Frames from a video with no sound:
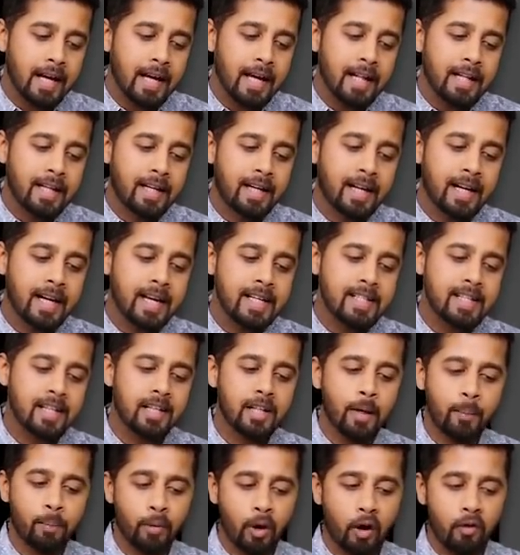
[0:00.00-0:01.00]
increase
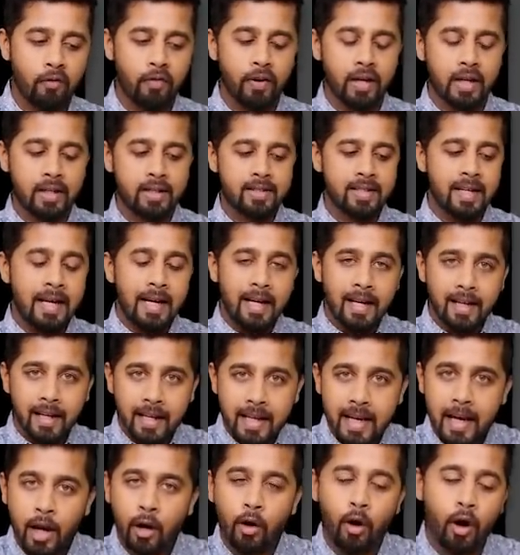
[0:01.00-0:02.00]
in the profits
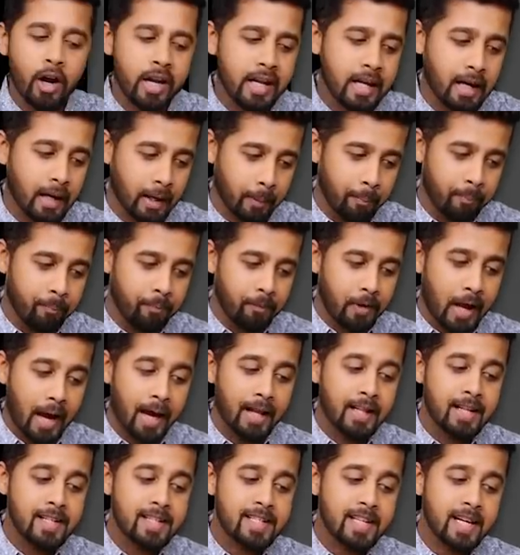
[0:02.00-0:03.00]
year on year.
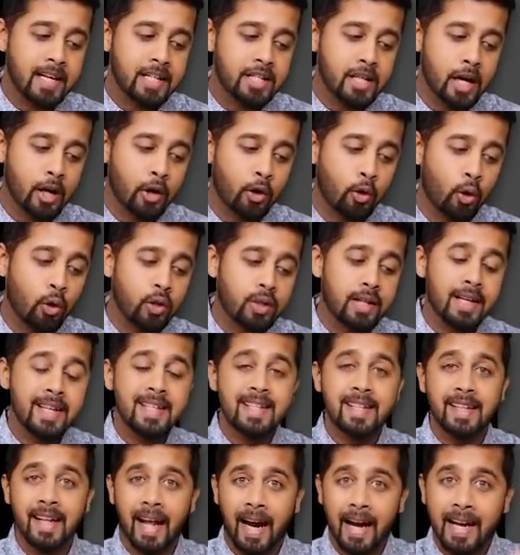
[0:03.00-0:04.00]
And the CAGR growth
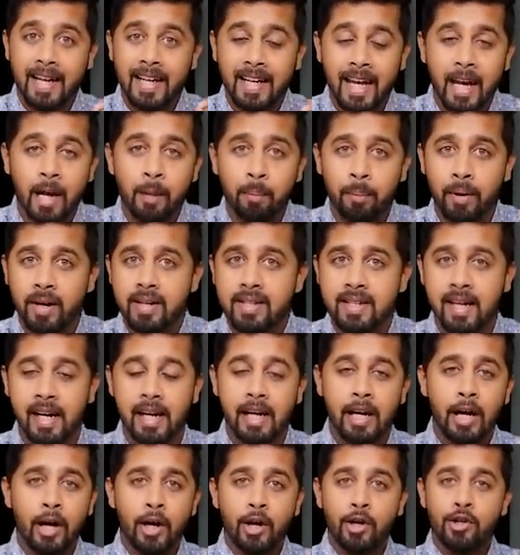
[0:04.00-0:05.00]
is
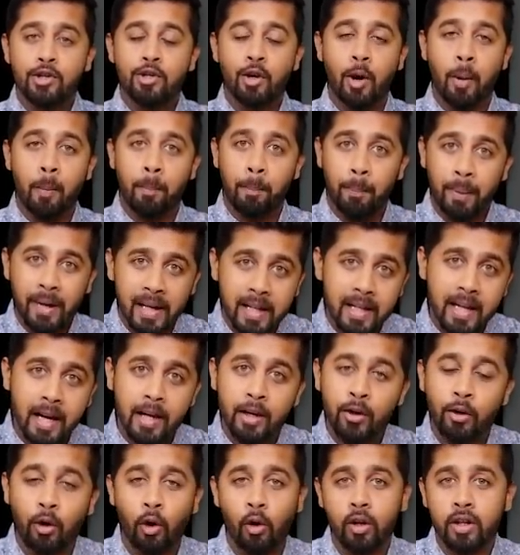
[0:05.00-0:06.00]
19%. So
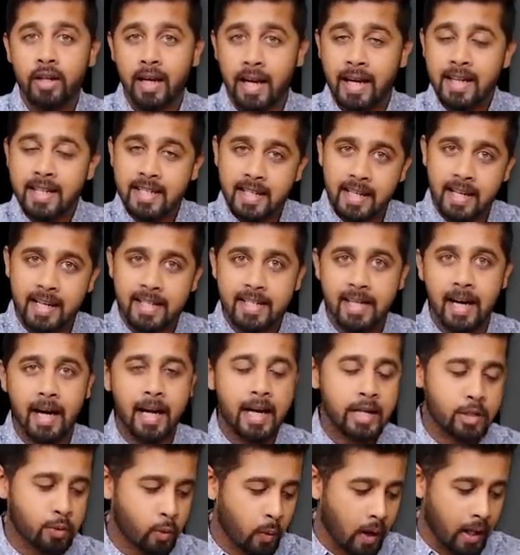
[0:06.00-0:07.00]
brilliant growth in
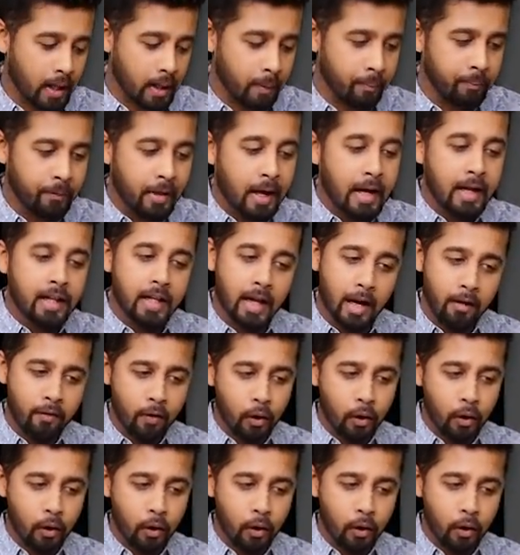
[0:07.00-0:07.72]
CAGR as well. Now,